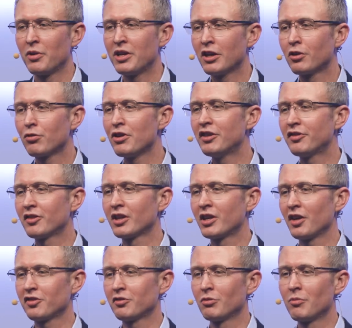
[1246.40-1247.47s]
we increased the
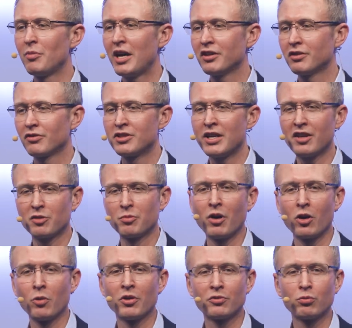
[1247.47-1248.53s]
customer base for Jasper by
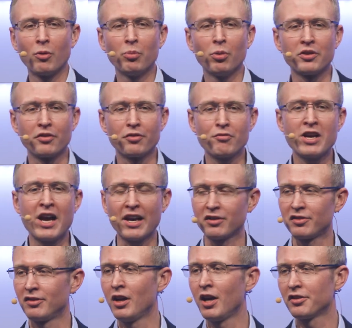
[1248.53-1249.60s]
almost one point three
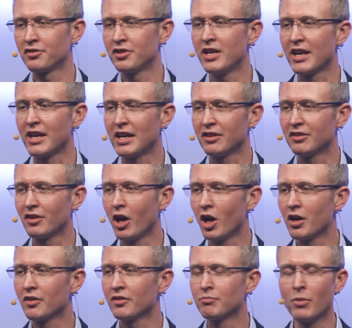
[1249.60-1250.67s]
X last year. Its
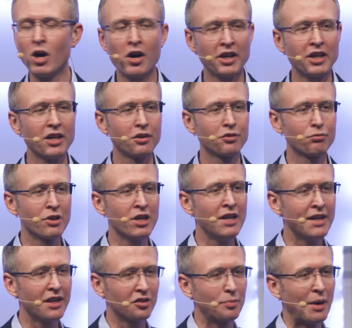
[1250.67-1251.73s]
market is
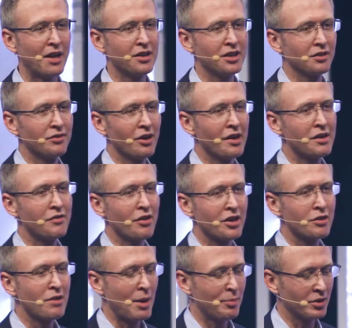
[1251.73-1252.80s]
really expanding very,
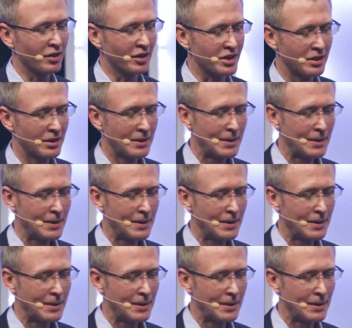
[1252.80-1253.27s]
very rapidly.